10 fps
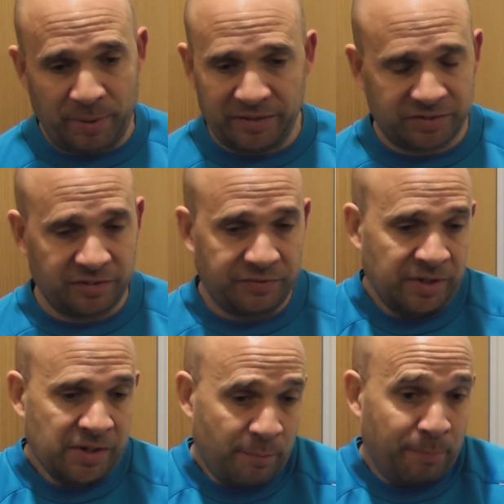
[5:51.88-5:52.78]
Betts
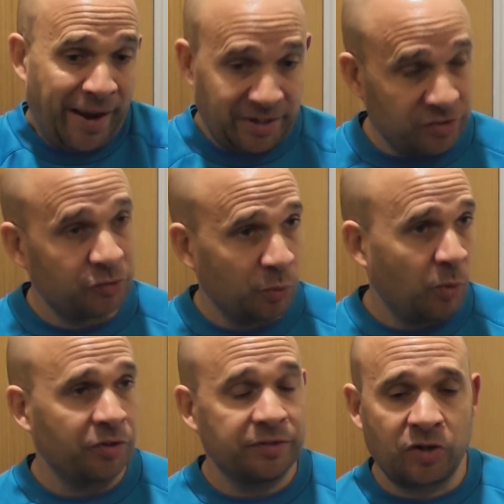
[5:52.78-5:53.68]
have backed us with
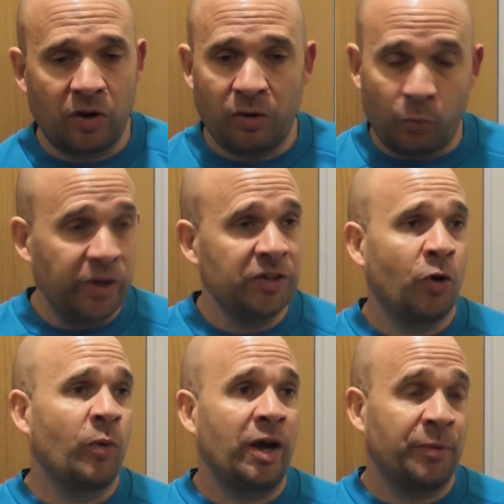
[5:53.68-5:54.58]
what they've got. We
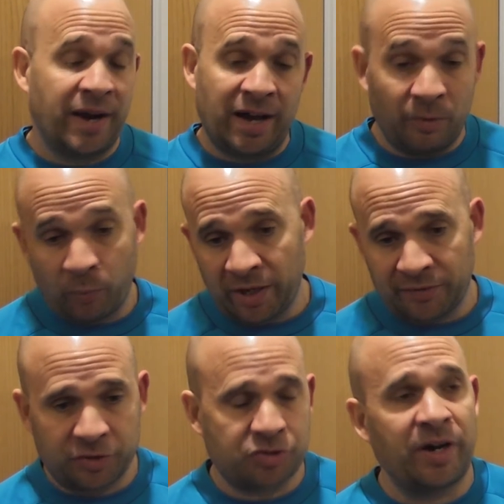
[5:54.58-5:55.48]
know where we're at and we
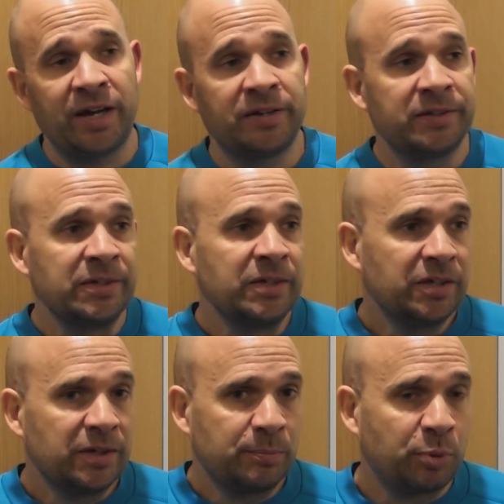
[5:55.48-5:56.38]
have to try and
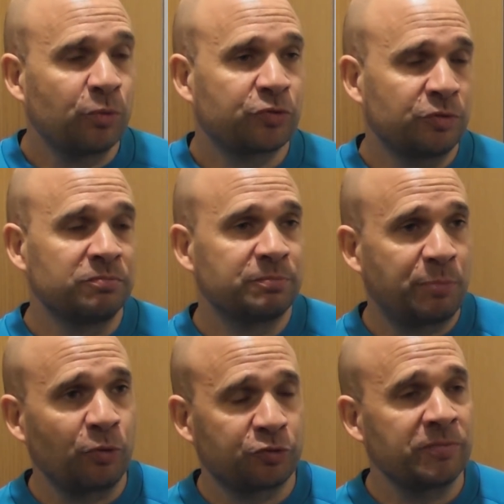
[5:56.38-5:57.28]
pull some
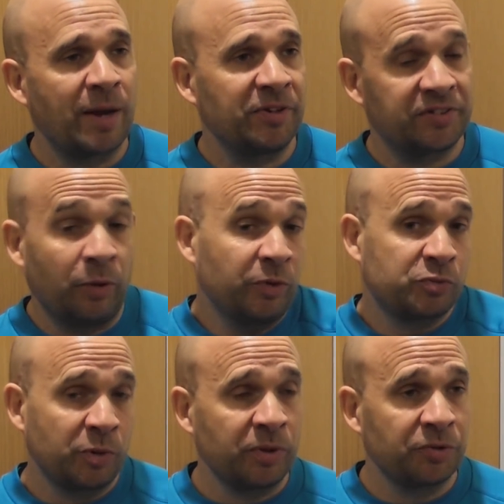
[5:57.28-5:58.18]
rabbits out,
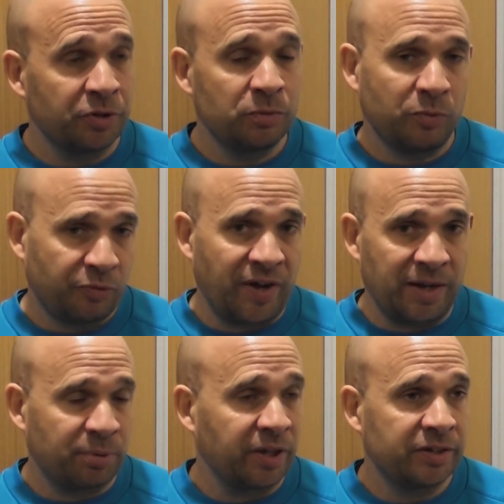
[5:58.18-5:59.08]
which we will do. We'll
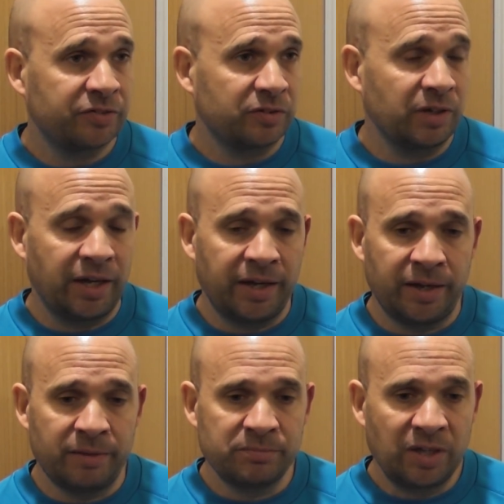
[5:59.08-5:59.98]
find ways.
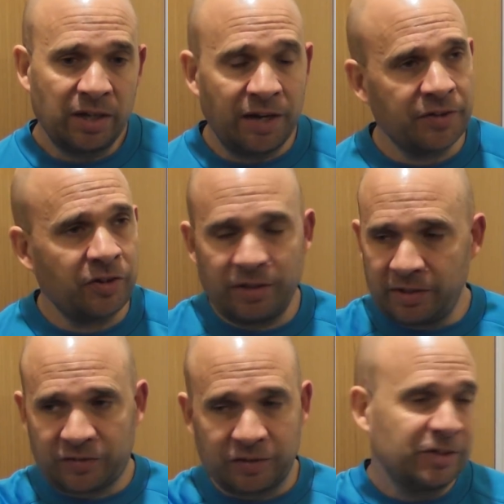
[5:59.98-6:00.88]
And then,
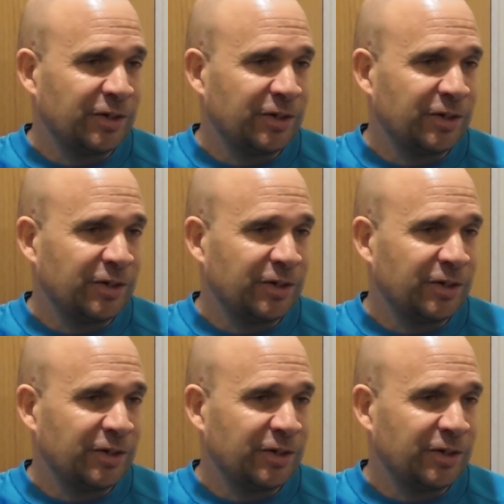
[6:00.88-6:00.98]
listen,